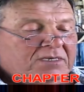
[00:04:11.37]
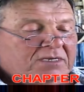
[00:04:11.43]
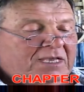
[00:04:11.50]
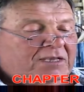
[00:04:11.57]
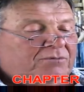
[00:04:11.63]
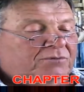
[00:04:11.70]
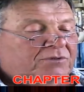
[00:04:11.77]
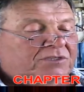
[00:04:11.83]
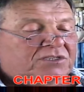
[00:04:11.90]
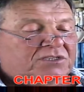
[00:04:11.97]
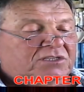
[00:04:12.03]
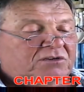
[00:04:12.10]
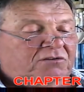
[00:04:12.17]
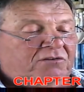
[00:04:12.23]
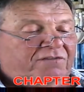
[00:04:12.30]
He was
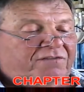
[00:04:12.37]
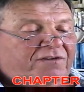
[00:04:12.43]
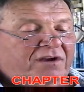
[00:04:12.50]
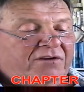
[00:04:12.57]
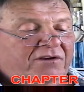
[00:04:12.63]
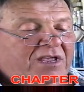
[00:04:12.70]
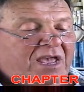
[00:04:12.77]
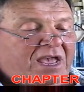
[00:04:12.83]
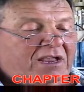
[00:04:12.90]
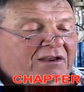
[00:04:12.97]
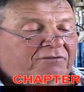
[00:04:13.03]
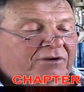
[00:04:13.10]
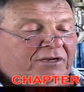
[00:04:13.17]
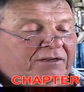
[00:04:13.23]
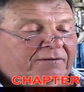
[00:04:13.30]
still very
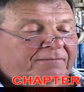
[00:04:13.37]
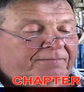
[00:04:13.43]
angry.